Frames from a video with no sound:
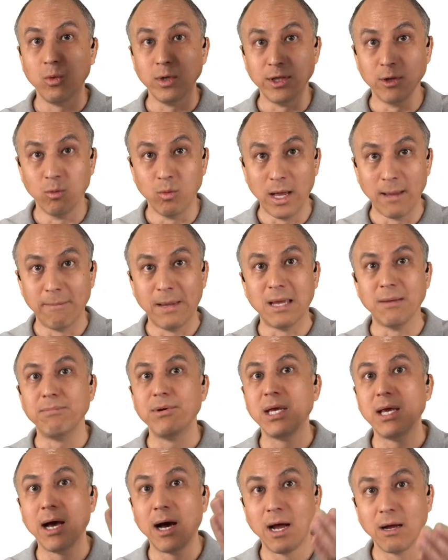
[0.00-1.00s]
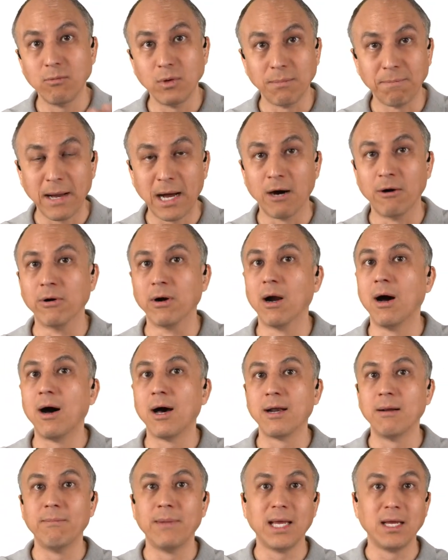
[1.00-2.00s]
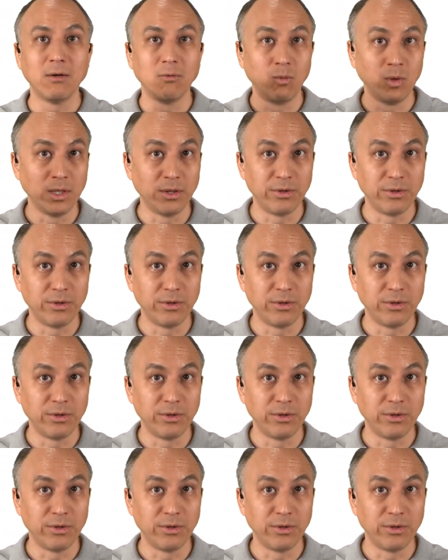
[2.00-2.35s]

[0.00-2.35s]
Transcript: with the web API, with Power Automate,